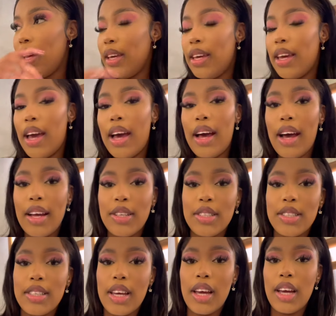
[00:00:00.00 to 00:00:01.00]
Yeah, I
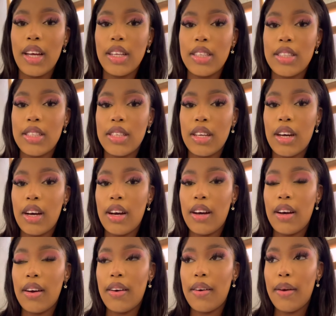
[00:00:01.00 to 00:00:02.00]
just ate.
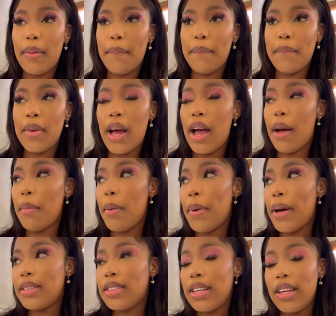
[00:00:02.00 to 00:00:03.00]
I'm
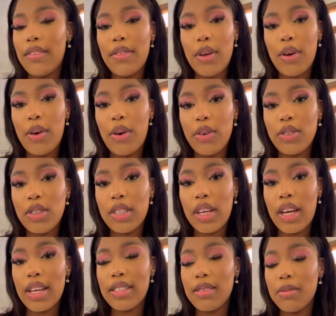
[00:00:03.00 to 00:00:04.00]
about to leave though to
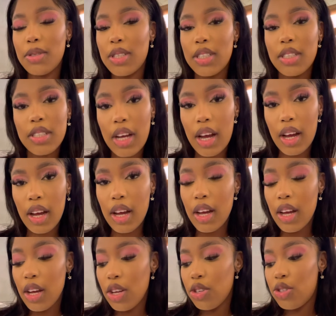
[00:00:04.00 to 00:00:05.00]
get some shisha,
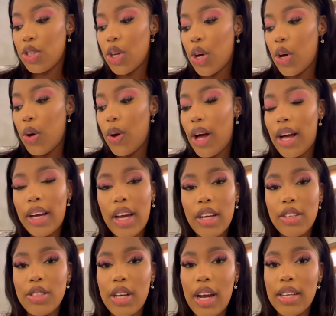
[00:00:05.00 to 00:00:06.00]
so I'll
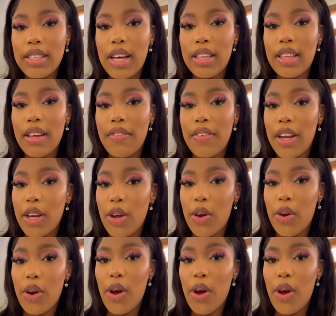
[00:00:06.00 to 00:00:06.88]
catch you guys at the venue.